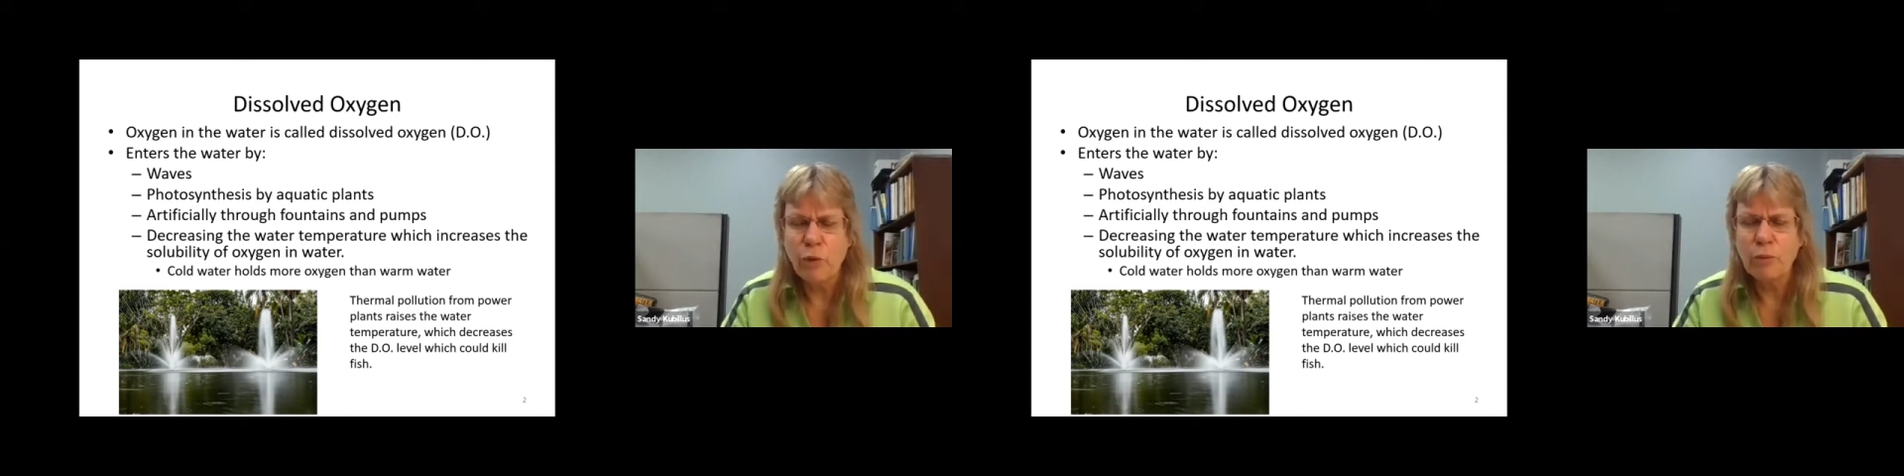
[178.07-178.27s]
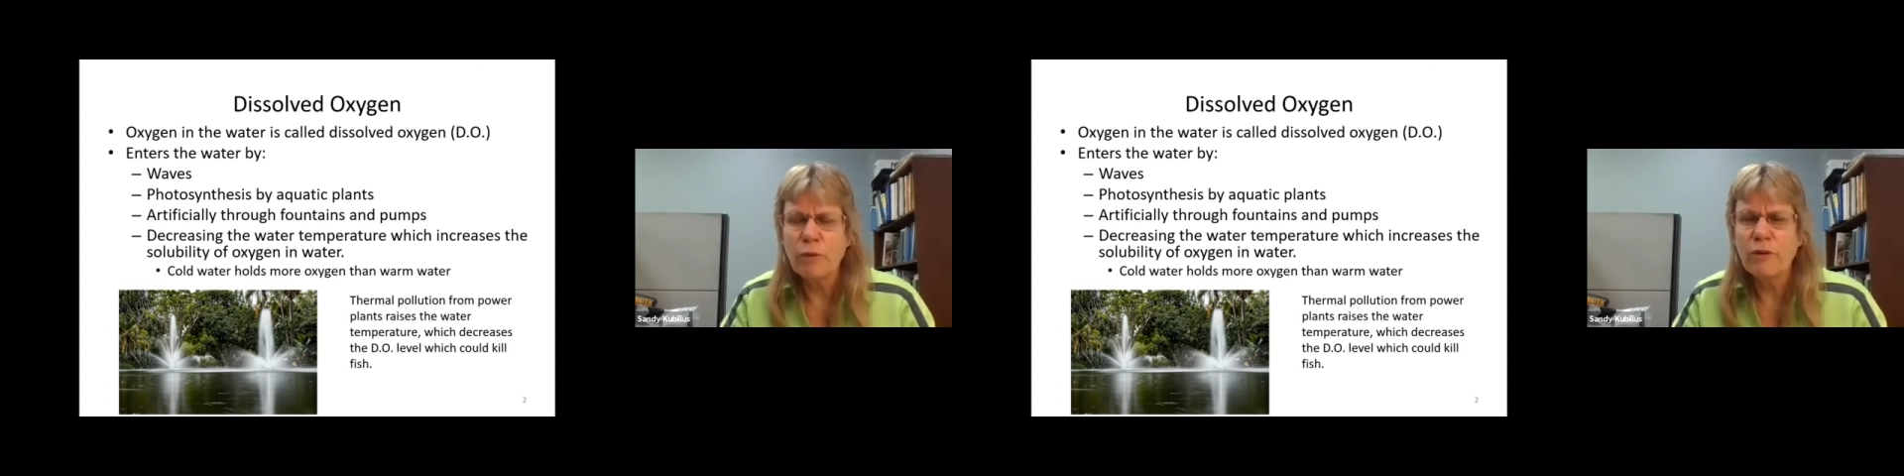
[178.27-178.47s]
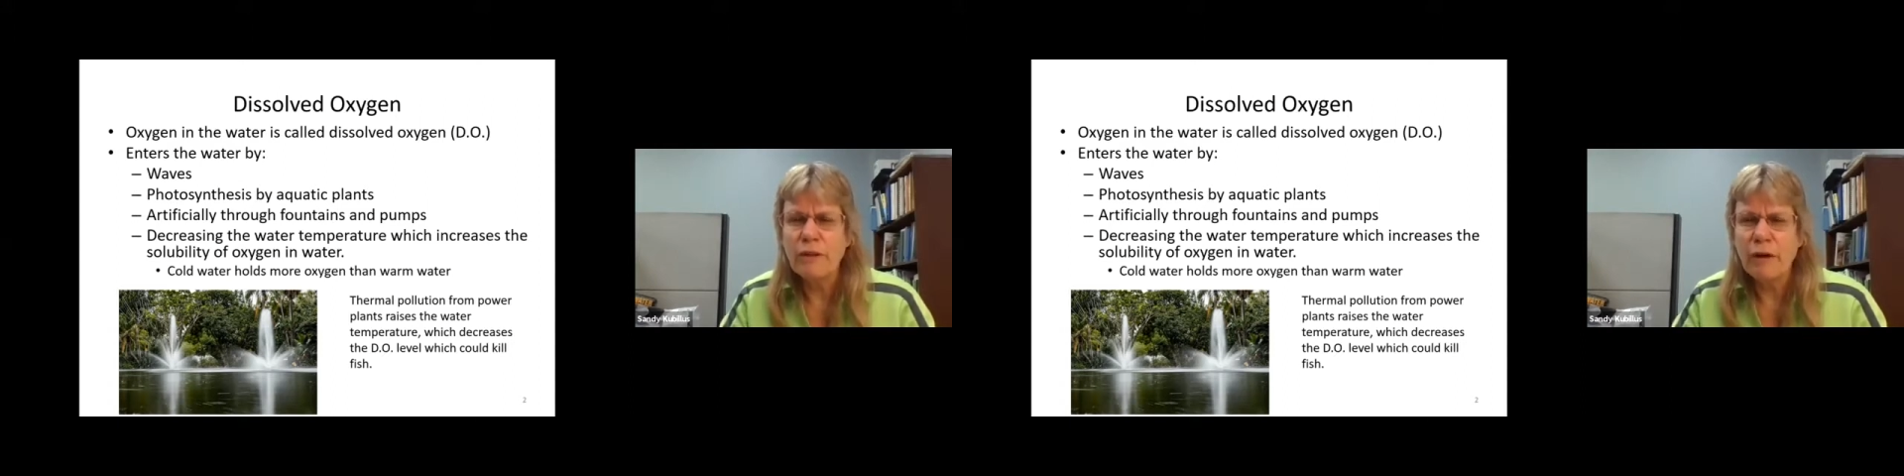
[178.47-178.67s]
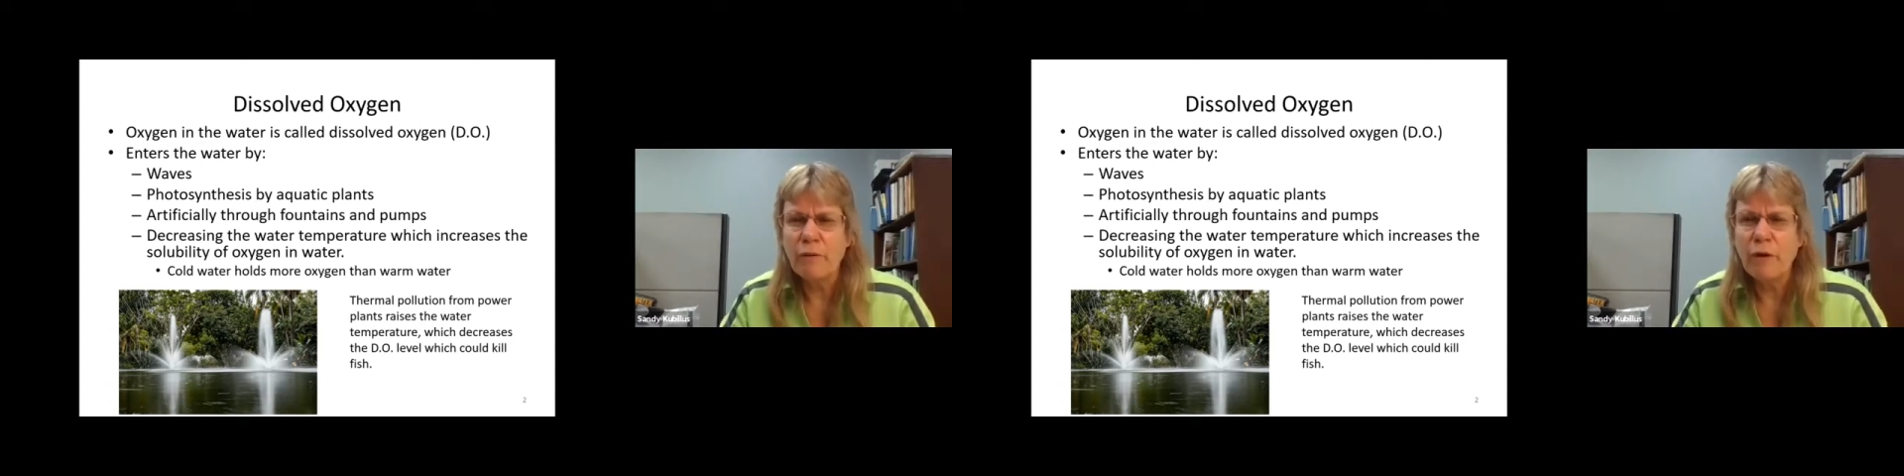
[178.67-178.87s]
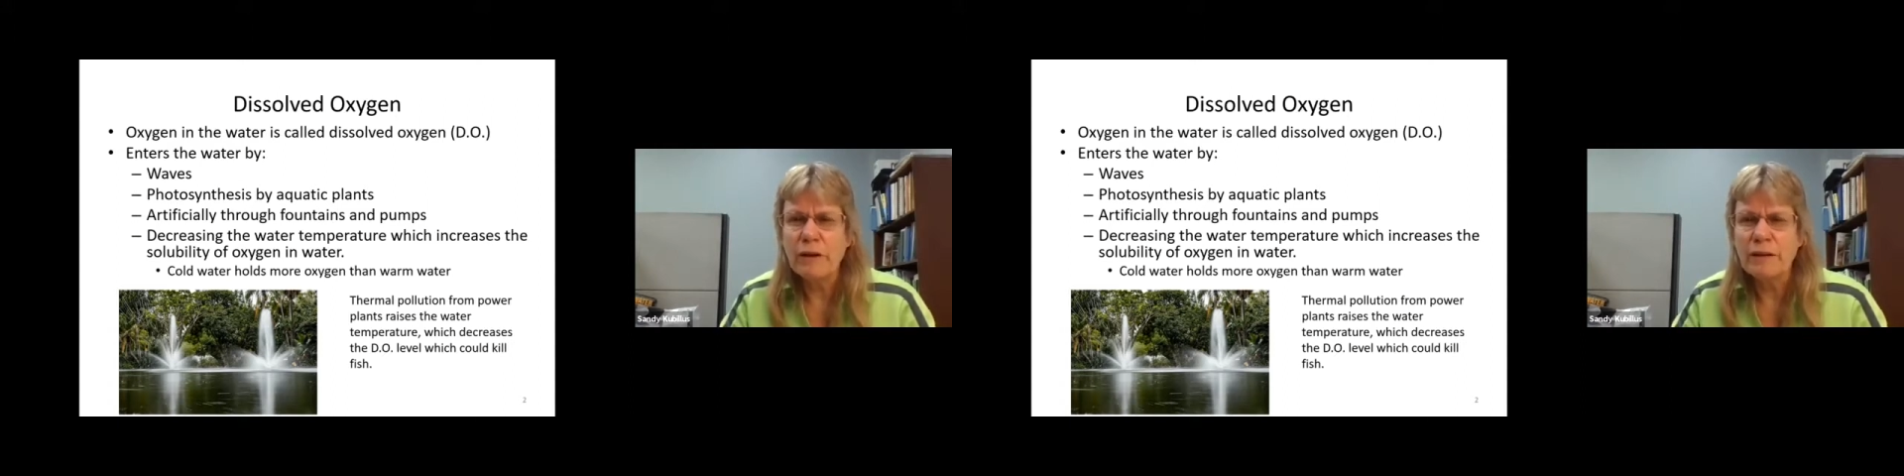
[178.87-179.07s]
warmer
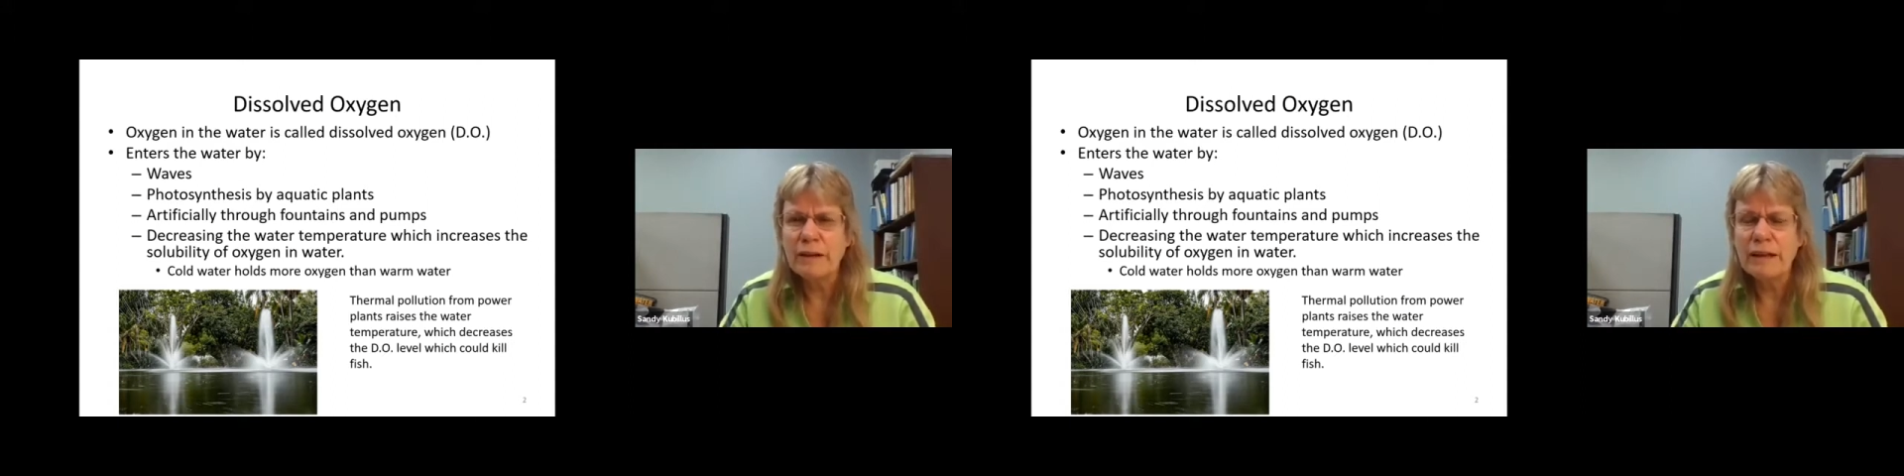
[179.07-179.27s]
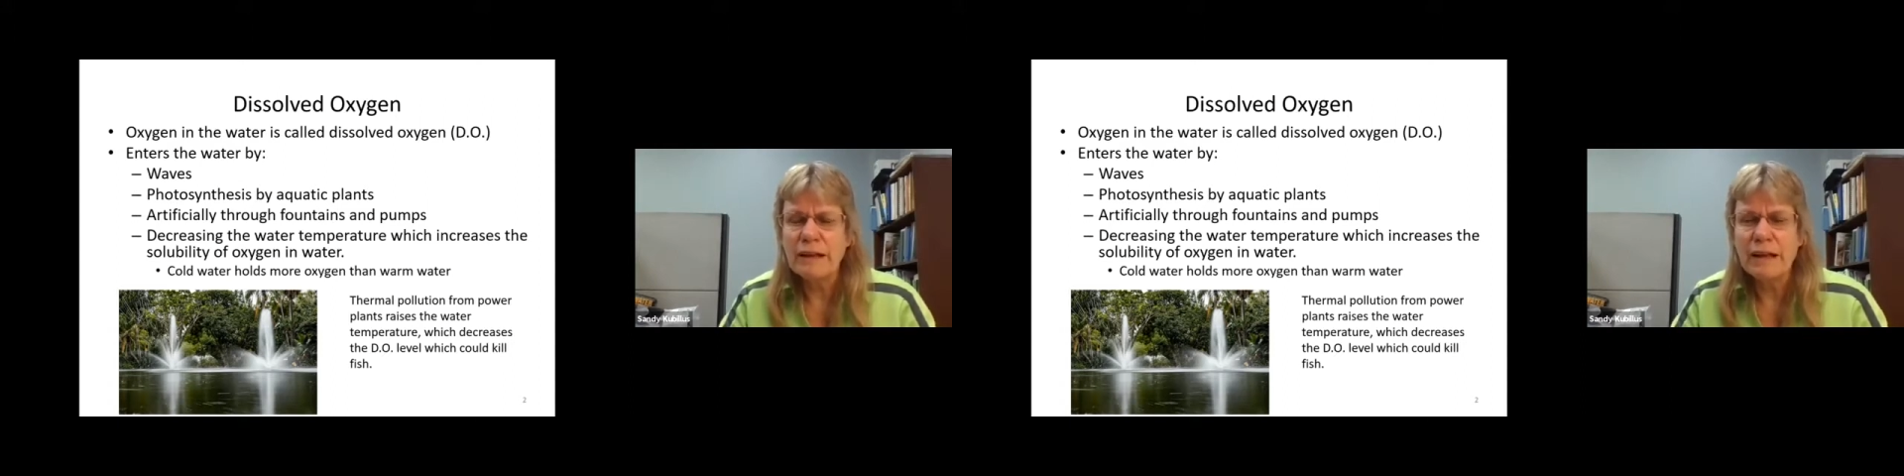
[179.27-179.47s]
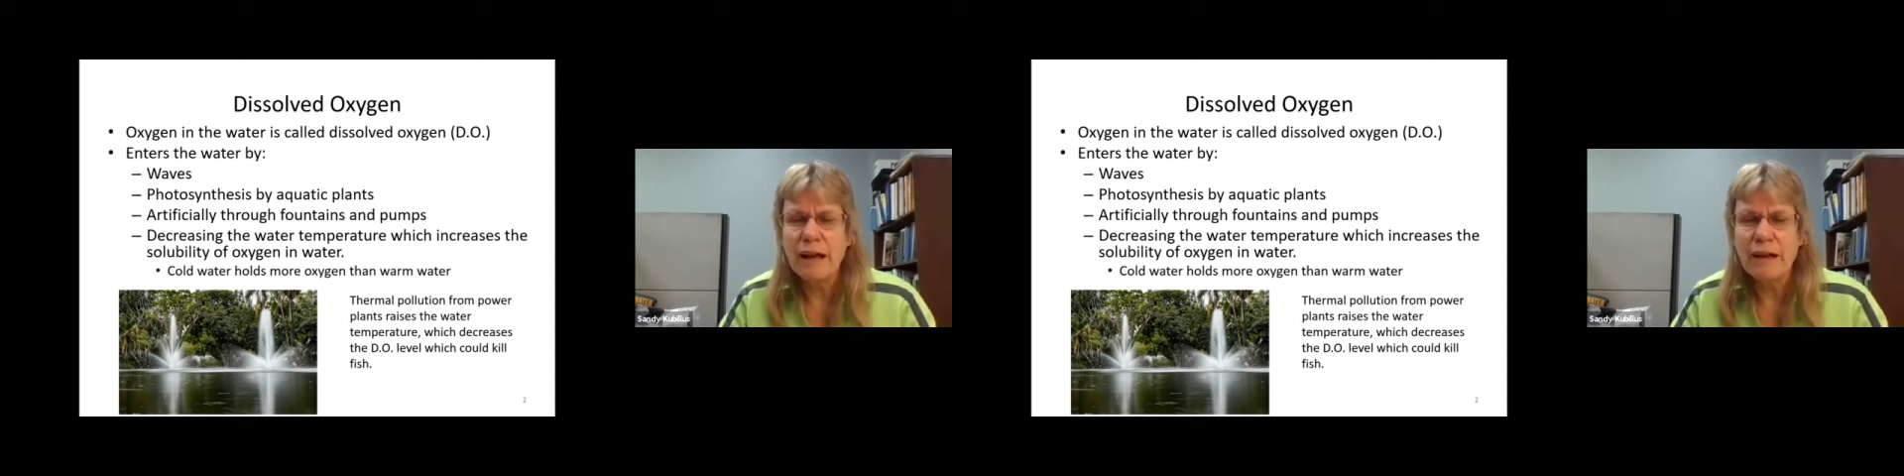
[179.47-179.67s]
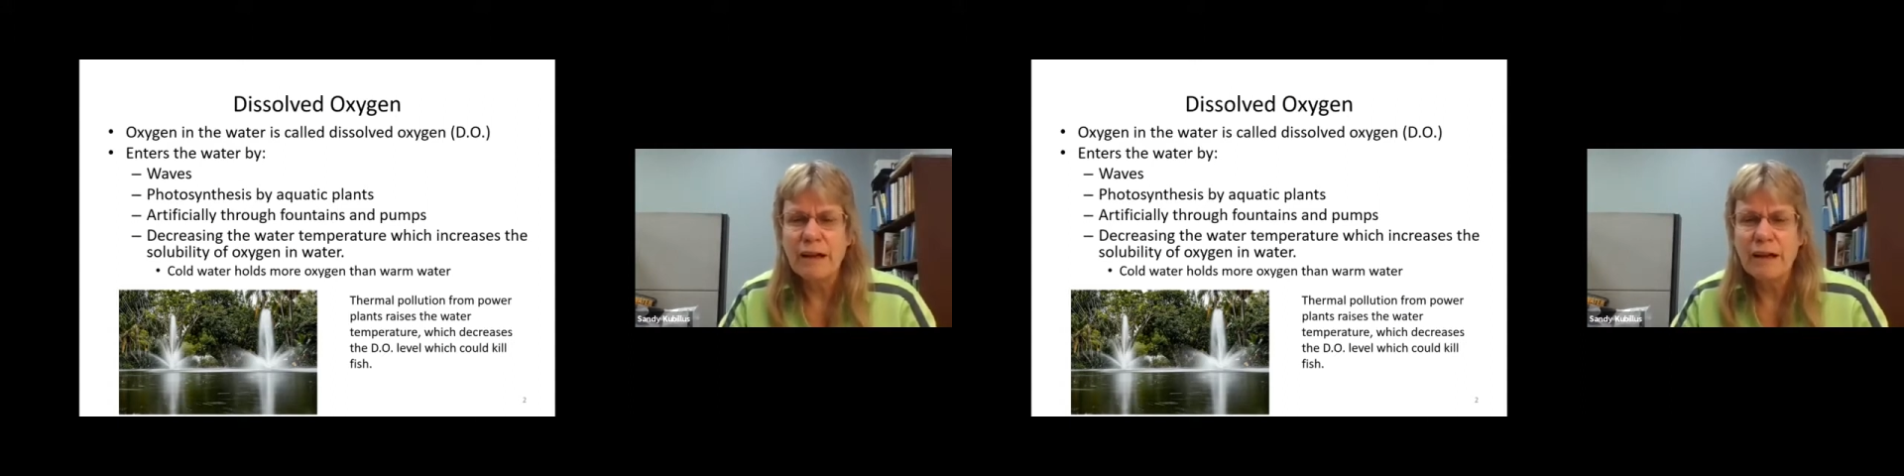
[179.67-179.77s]
than what the